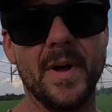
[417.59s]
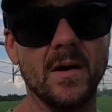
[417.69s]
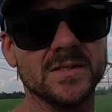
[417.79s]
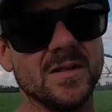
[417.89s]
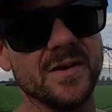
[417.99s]

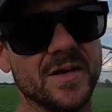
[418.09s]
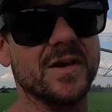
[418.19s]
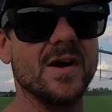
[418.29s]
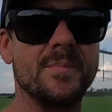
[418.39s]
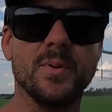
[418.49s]
Belts look
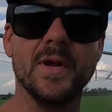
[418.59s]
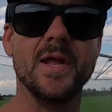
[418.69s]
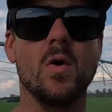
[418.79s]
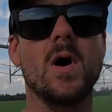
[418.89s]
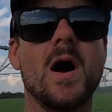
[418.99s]
good.
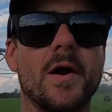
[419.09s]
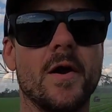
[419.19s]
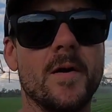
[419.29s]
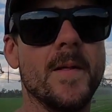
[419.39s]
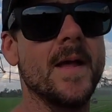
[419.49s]
Plenty of
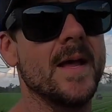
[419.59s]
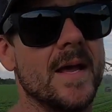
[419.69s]
water.